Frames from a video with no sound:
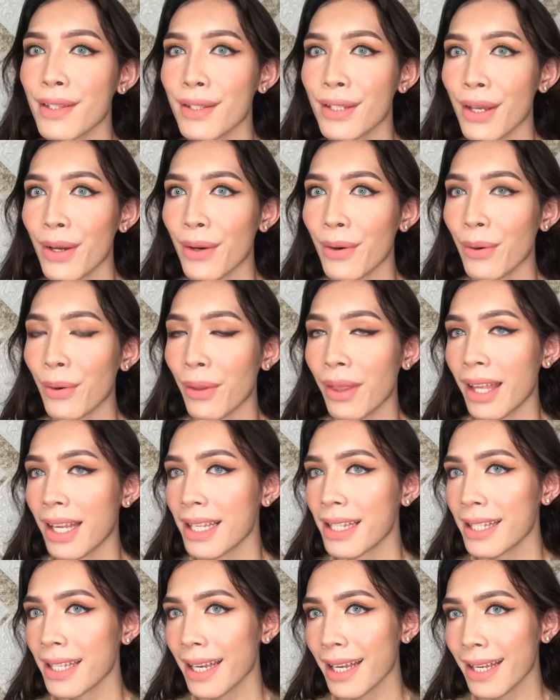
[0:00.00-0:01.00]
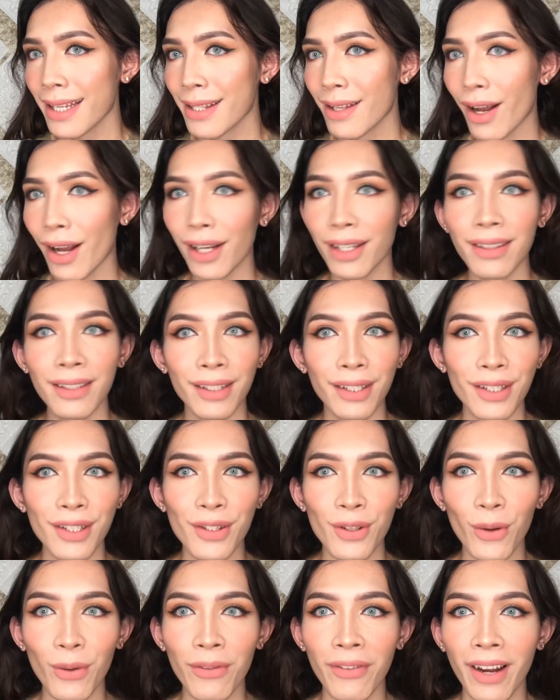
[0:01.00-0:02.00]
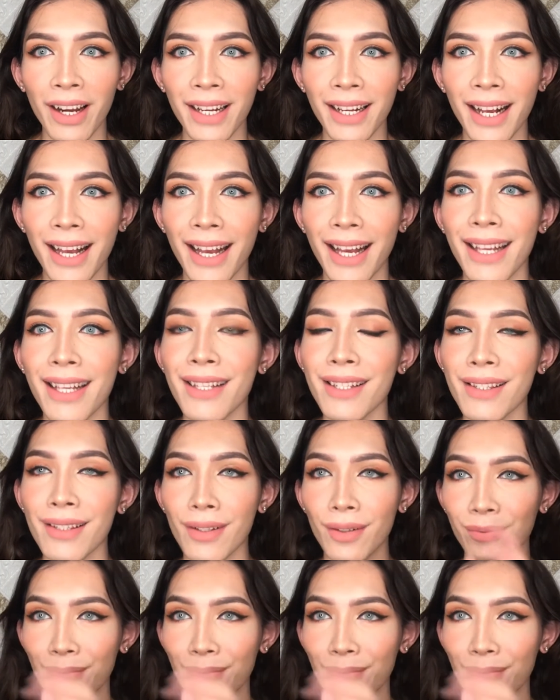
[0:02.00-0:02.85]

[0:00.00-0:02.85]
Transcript: So this is our look so far, guys.